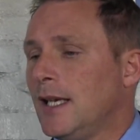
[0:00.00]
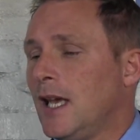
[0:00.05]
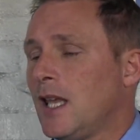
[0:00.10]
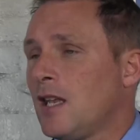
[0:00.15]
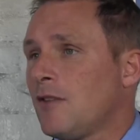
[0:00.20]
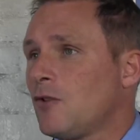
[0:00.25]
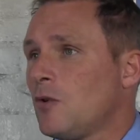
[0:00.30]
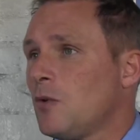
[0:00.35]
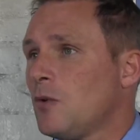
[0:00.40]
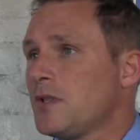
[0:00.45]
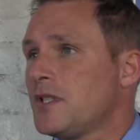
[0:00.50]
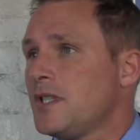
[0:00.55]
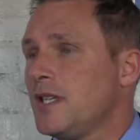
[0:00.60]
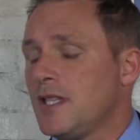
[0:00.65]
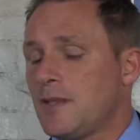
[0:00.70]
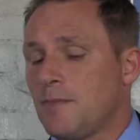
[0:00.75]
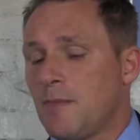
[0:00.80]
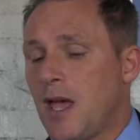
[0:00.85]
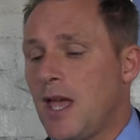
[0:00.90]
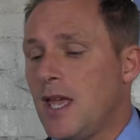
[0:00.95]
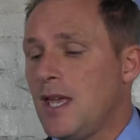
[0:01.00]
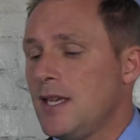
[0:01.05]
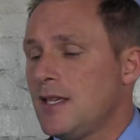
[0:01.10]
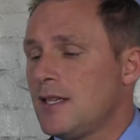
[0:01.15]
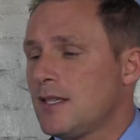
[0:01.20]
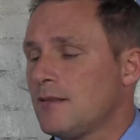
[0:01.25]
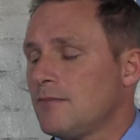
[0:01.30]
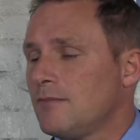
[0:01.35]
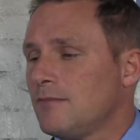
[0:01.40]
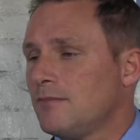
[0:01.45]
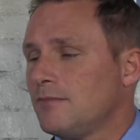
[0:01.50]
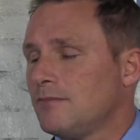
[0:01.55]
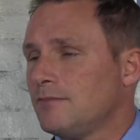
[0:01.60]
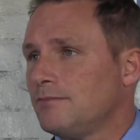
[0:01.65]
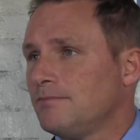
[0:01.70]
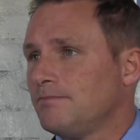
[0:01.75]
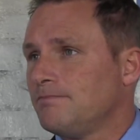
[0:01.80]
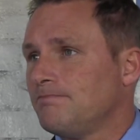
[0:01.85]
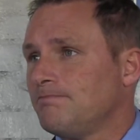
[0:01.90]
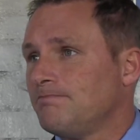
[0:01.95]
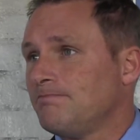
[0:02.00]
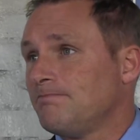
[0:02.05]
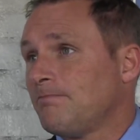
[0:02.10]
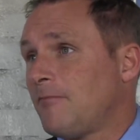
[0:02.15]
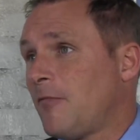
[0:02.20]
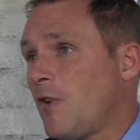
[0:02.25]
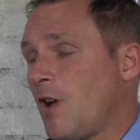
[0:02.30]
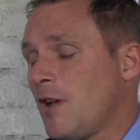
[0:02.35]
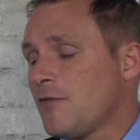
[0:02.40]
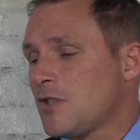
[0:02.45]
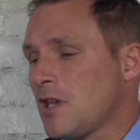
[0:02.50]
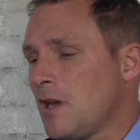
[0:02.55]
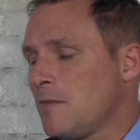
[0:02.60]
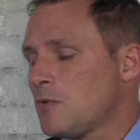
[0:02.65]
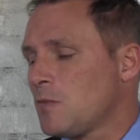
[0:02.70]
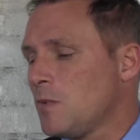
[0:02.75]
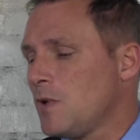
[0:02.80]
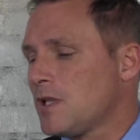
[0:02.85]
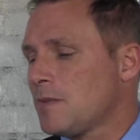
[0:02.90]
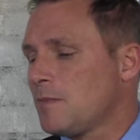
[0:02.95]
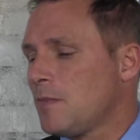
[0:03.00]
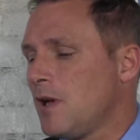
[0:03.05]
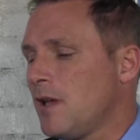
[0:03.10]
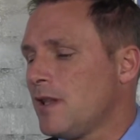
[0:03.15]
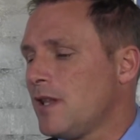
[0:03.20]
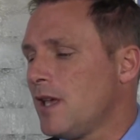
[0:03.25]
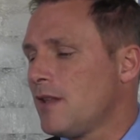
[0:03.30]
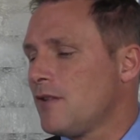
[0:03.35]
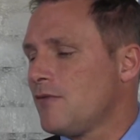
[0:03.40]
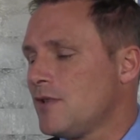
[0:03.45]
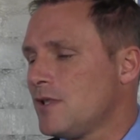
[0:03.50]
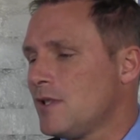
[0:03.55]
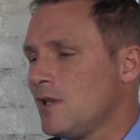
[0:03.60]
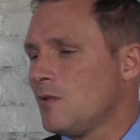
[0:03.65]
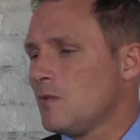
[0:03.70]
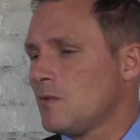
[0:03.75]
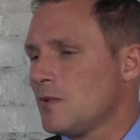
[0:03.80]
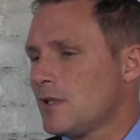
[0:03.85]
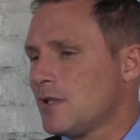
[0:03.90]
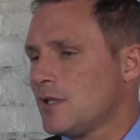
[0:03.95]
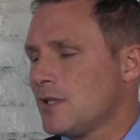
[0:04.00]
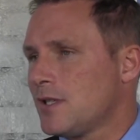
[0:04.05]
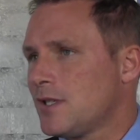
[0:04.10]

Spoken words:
and of course it's made 5 times worse by the other results.